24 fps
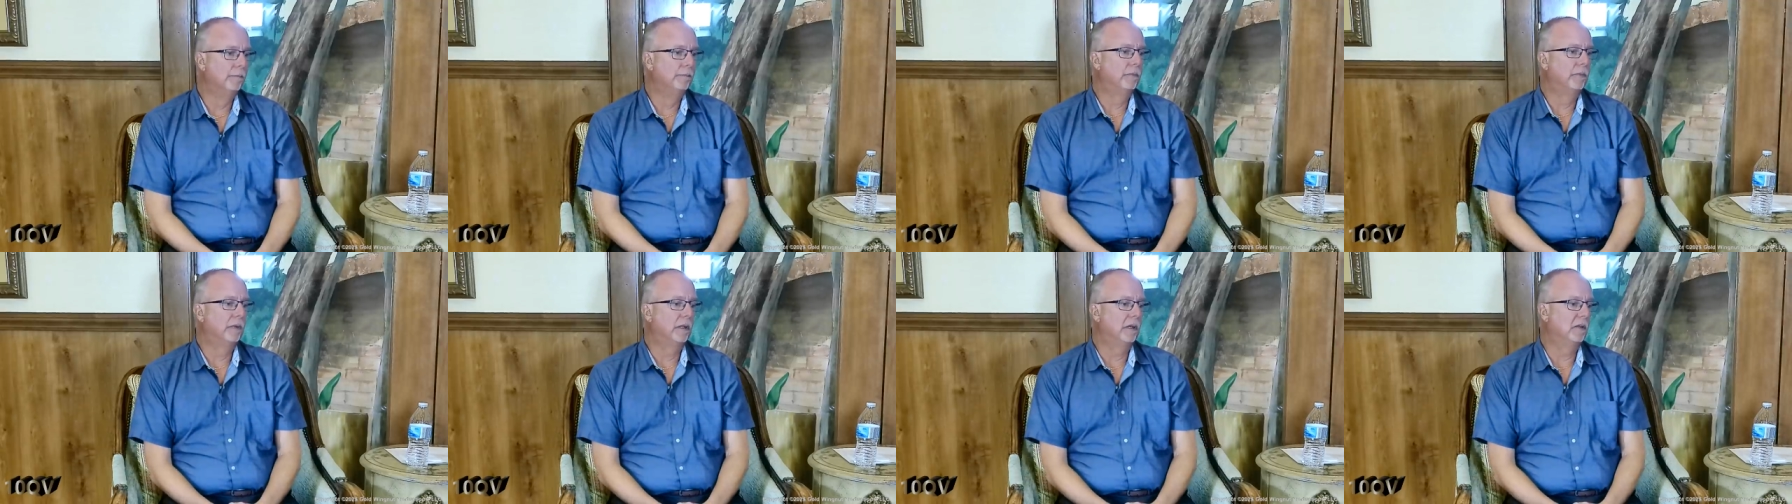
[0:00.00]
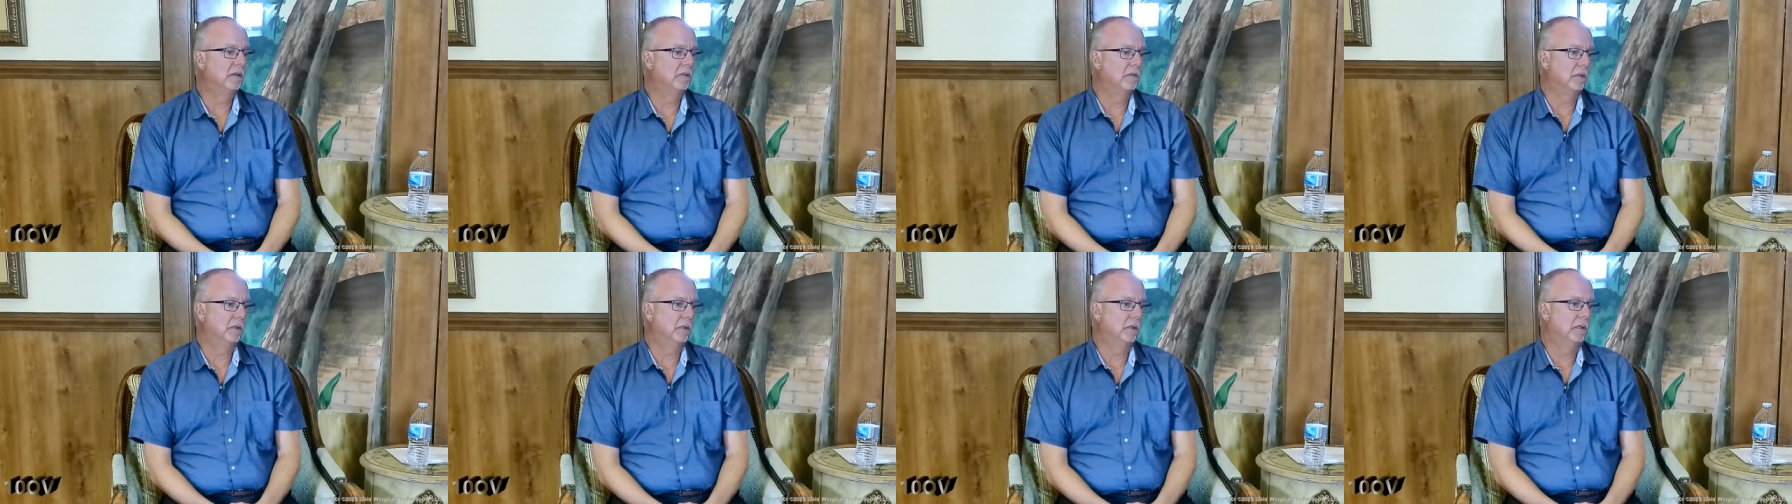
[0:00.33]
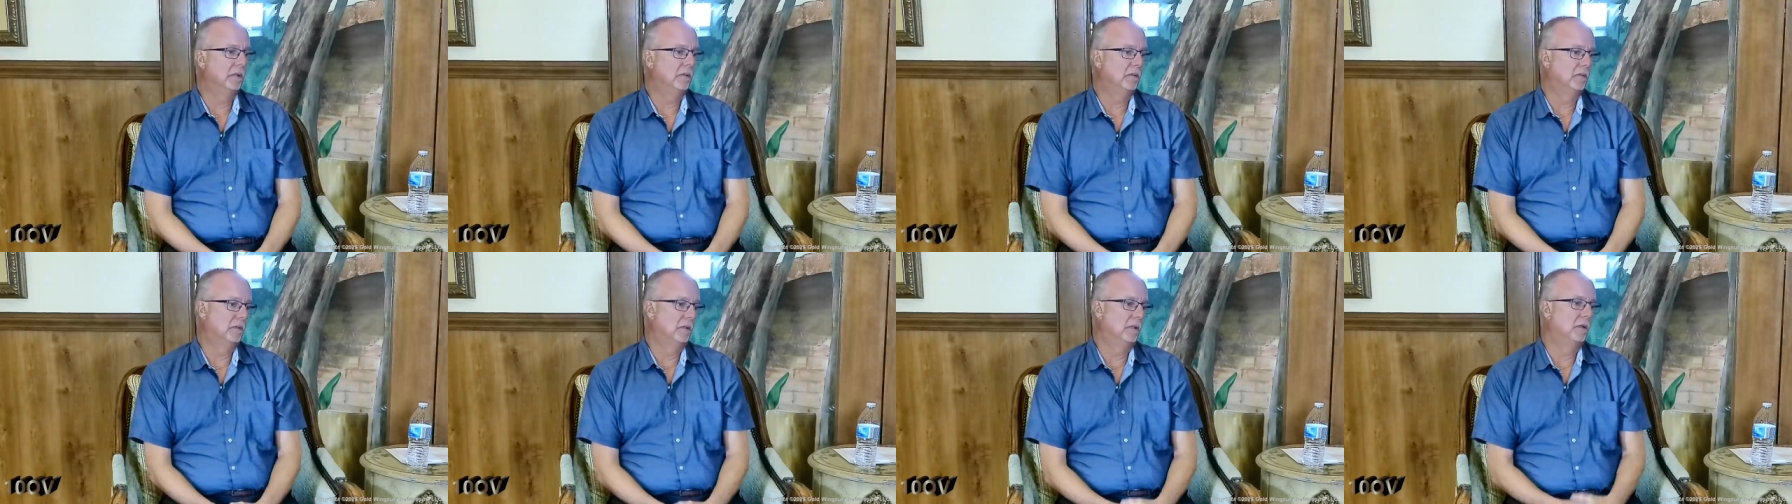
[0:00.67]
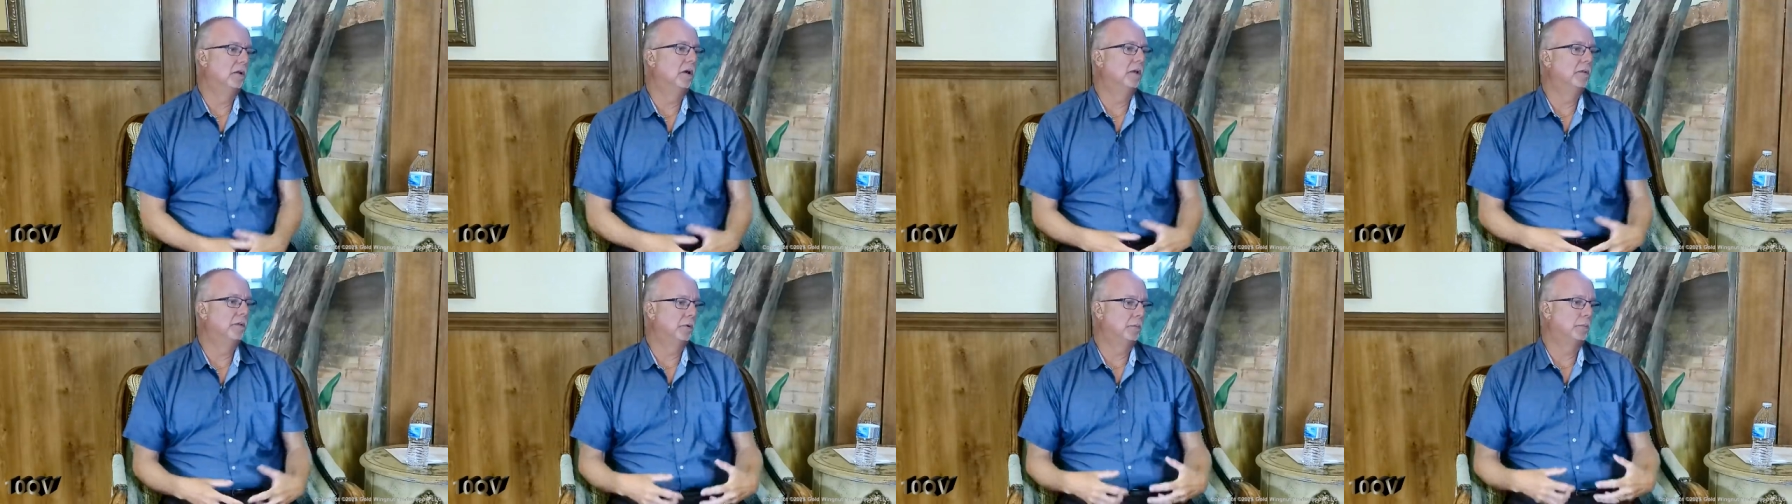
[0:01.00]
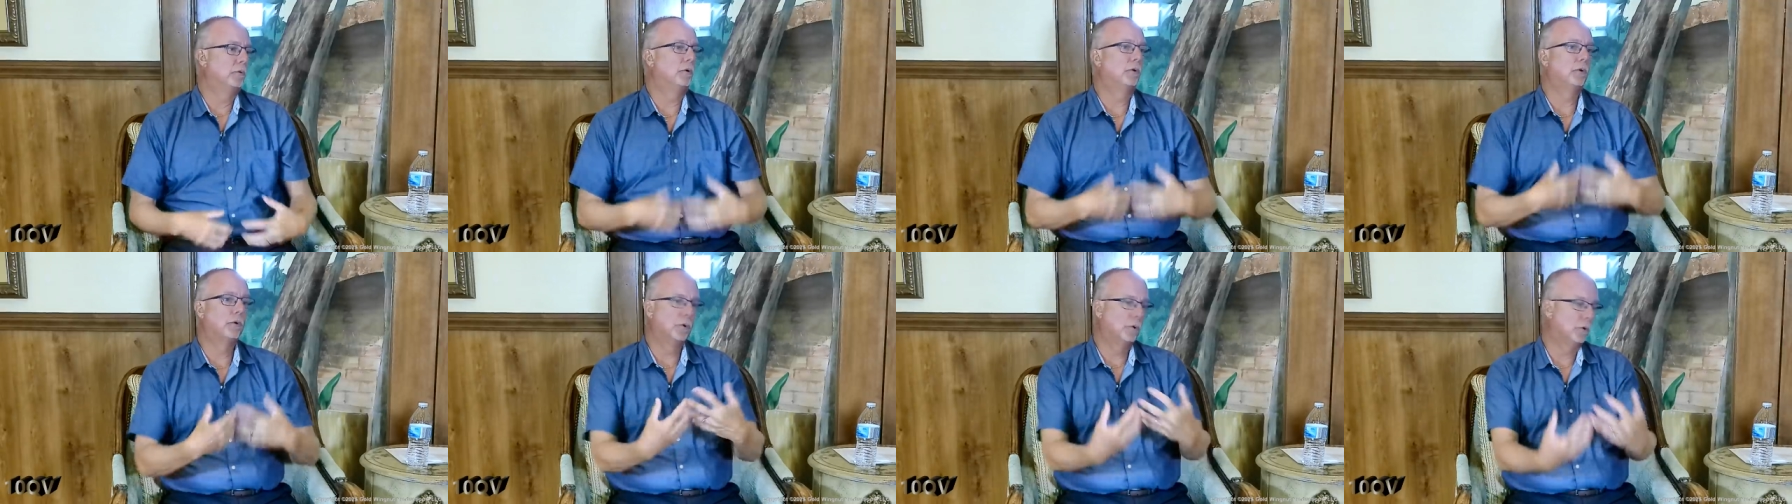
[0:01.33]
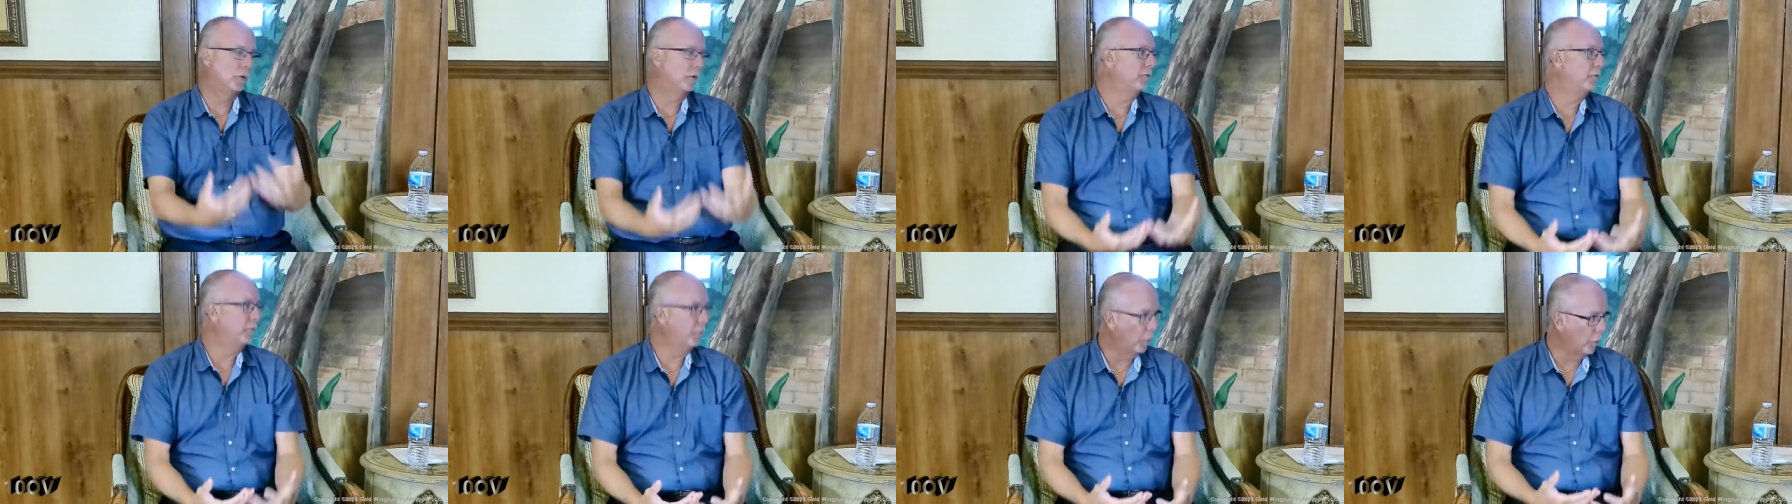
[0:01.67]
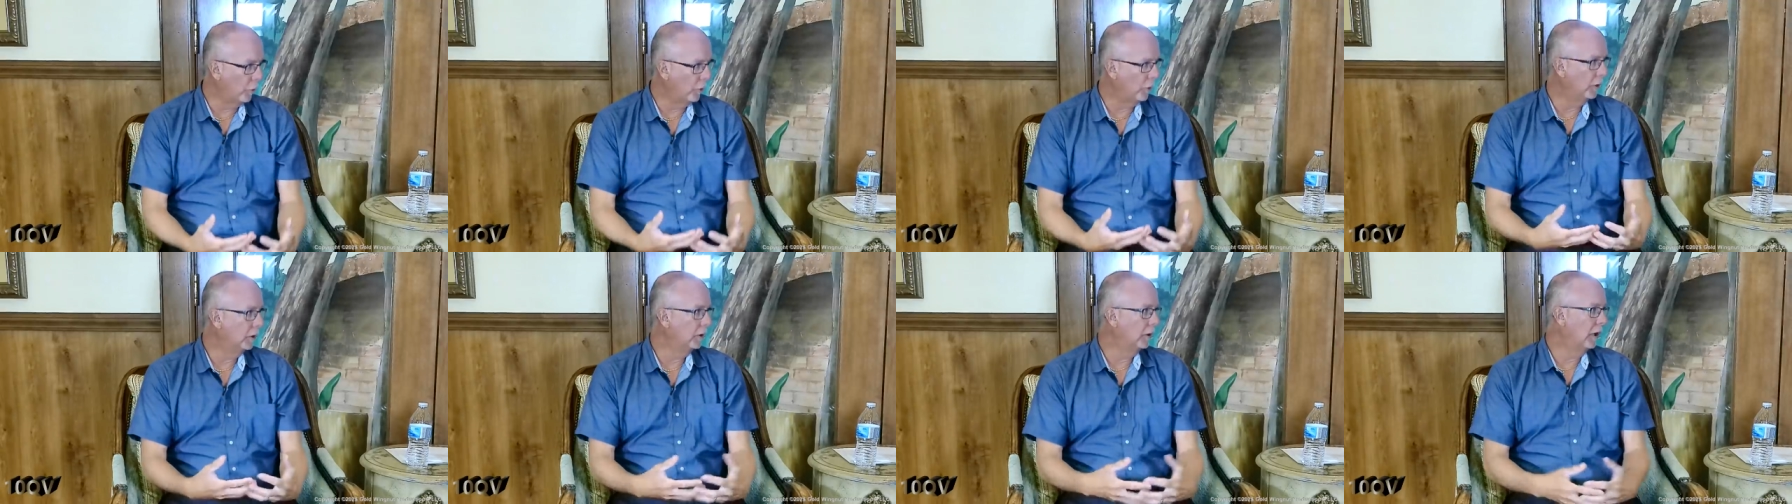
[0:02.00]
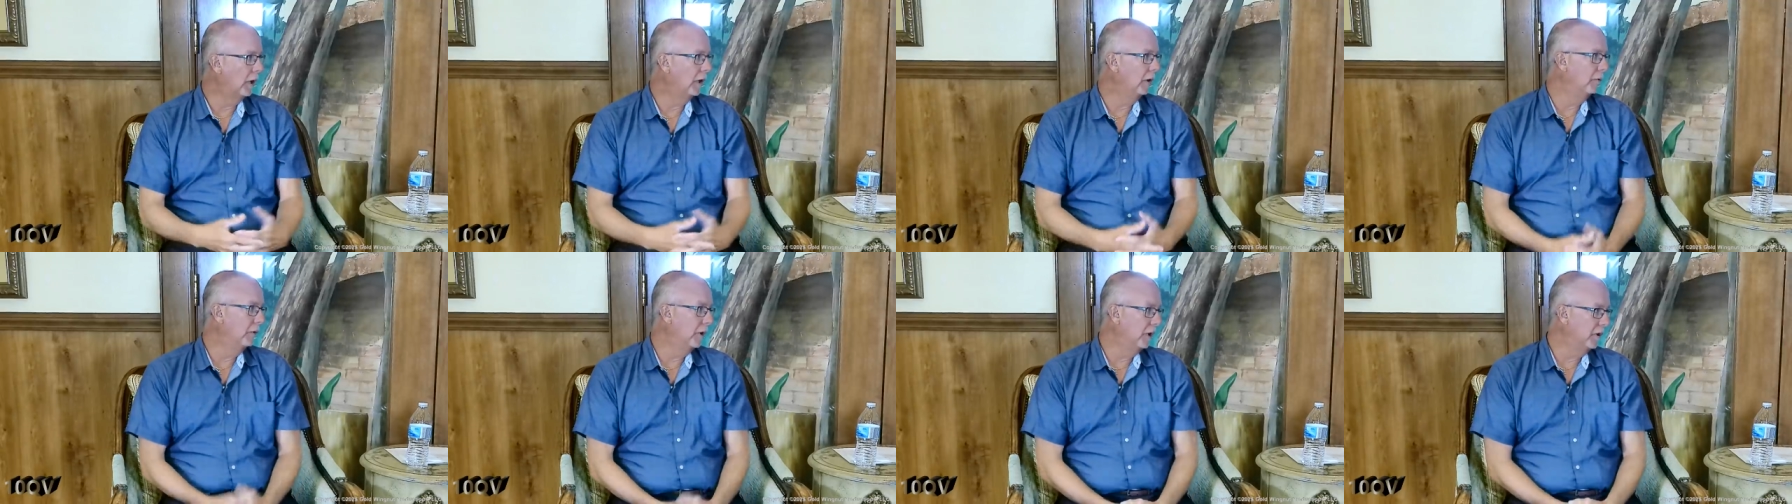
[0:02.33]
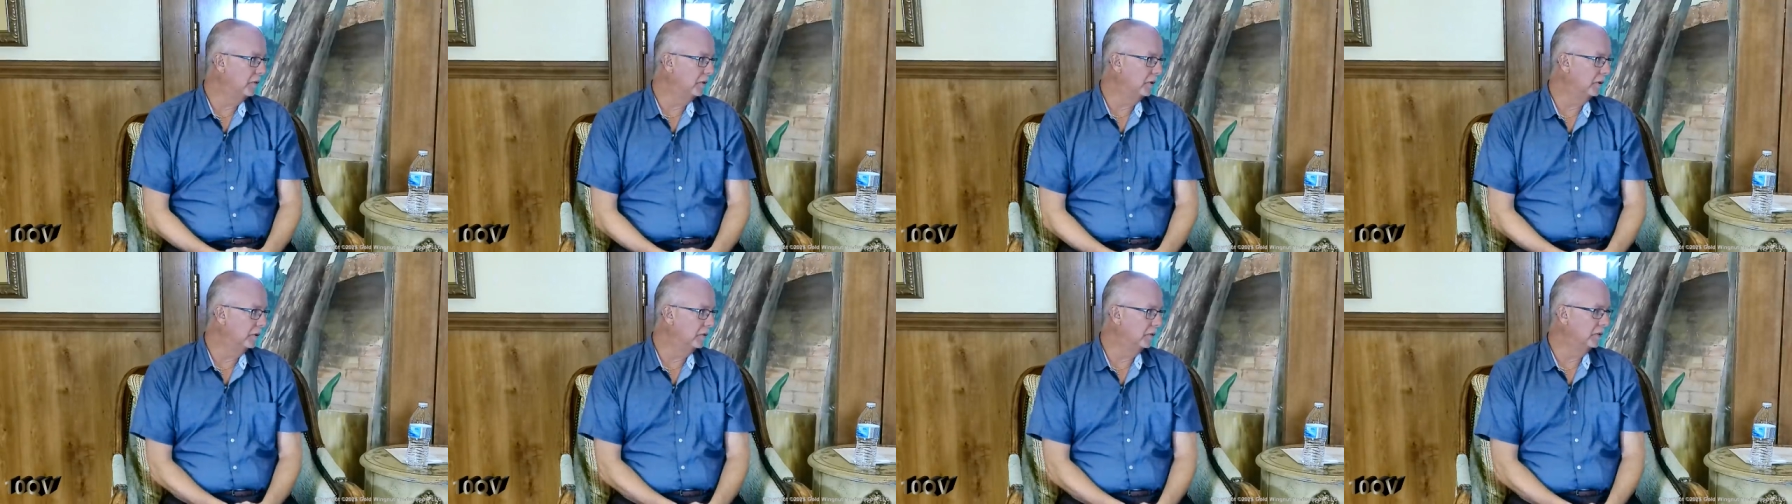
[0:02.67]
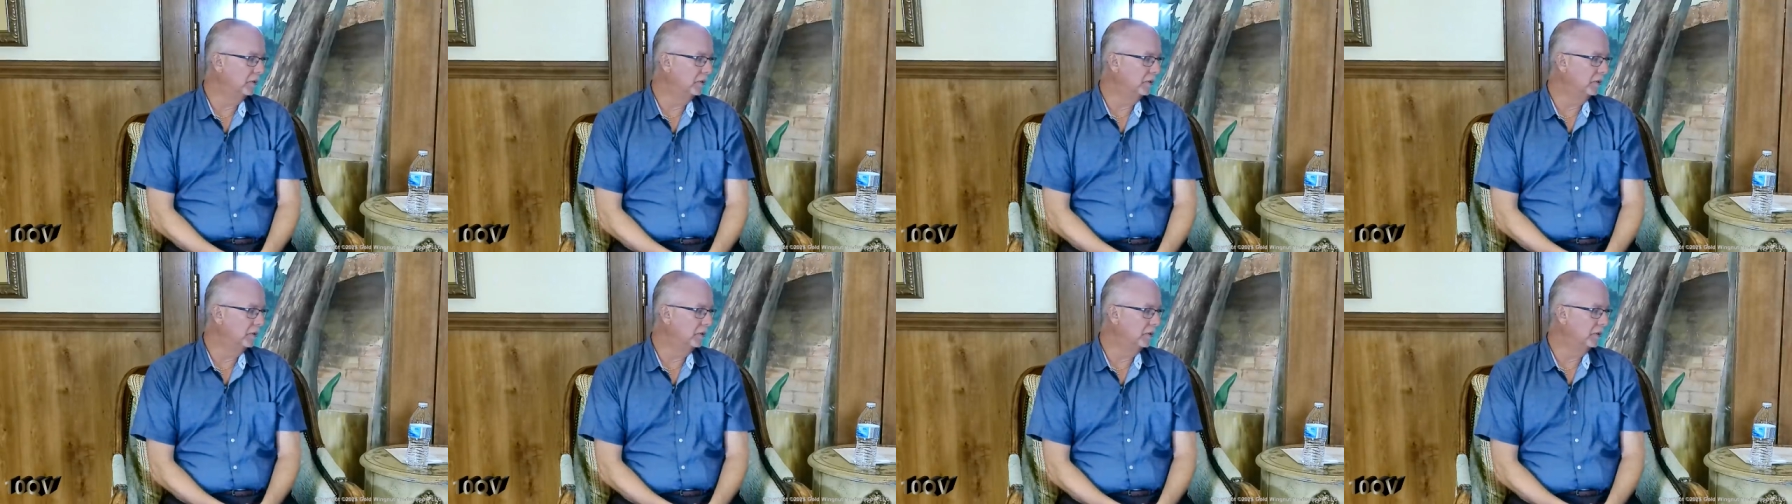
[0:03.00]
is another pearl for our residents.